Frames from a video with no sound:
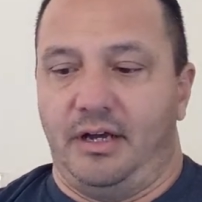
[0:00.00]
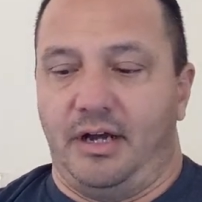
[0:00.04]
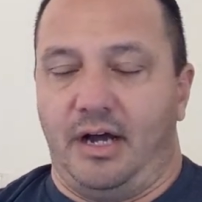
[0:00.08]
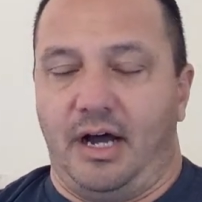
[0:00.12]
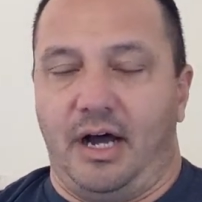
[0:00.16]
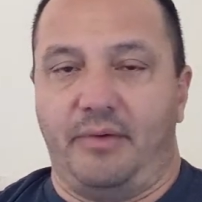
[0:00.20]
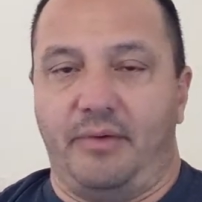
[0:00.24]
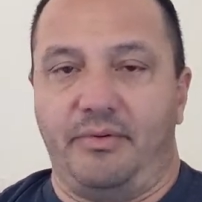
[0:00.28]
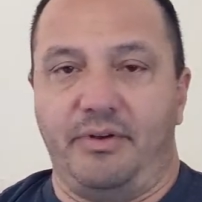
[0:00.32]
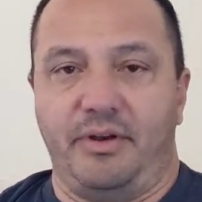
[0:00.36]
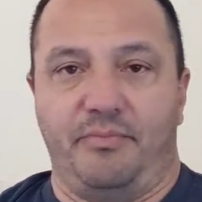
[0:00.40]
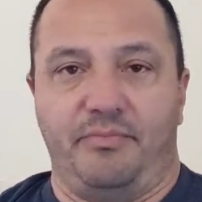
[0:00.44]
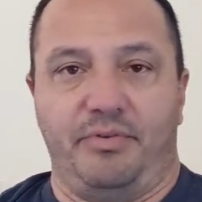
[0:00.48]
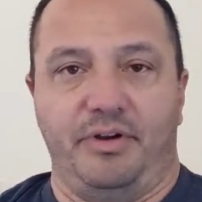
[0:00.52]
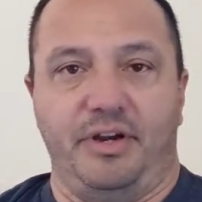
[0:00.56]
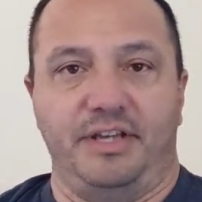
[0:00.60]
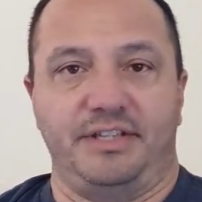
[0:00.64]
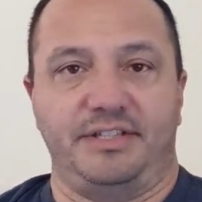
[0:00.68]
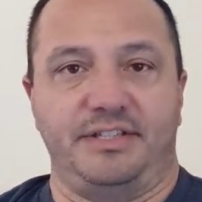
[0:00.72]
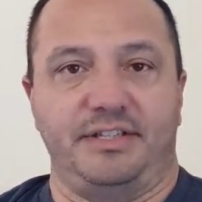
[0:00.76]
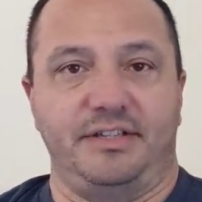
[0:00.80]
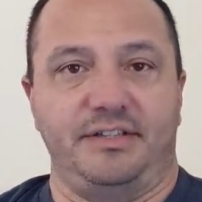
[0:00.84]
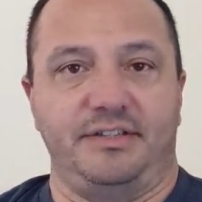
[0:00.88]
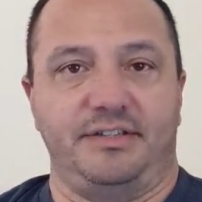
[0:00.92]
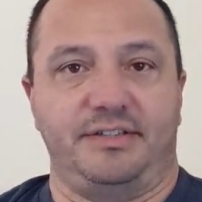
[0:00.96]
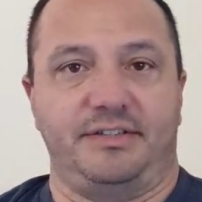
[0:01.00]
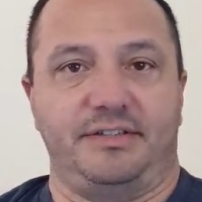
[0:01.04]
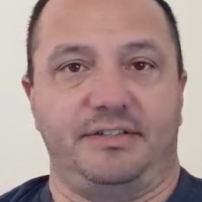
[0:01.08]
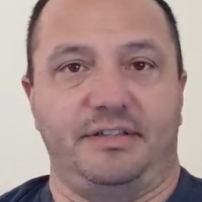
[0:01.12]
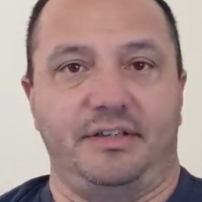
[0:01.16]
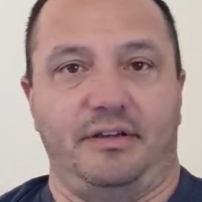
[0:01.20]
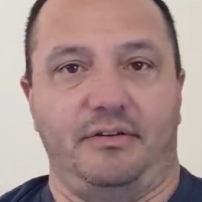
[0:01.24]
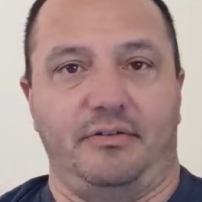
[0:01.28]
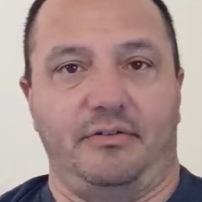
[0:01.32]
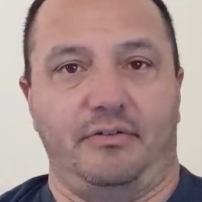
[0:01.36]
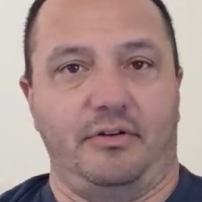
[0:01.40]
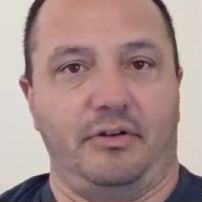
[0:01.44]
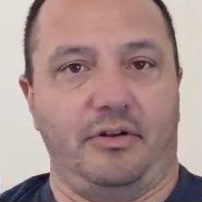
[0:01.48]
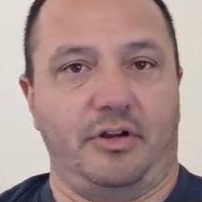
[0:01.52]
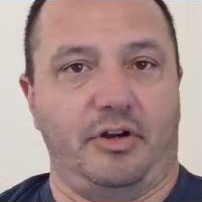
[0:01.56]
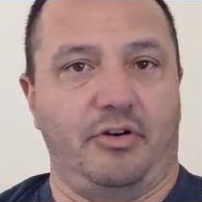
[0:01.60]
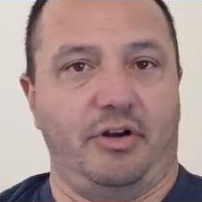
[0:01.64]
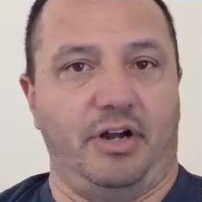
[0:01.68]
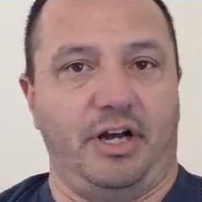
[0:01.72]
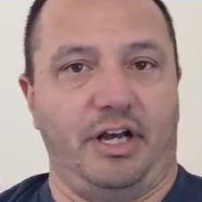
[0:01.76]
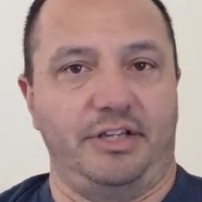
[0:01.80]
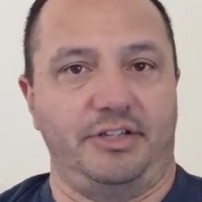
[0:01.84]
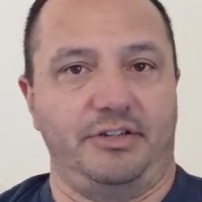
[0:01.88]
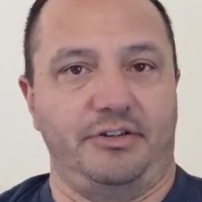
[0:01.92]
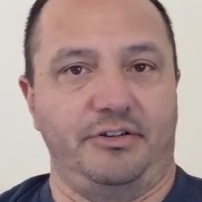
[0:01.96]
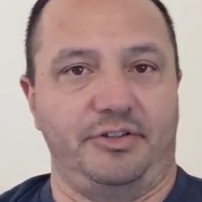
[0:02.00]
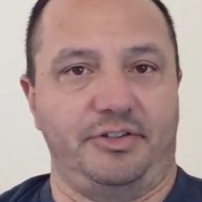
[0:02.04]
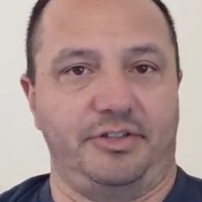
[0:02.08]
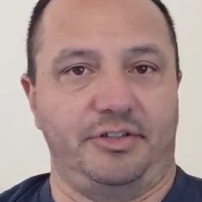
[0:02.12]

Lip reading: omnipresence across your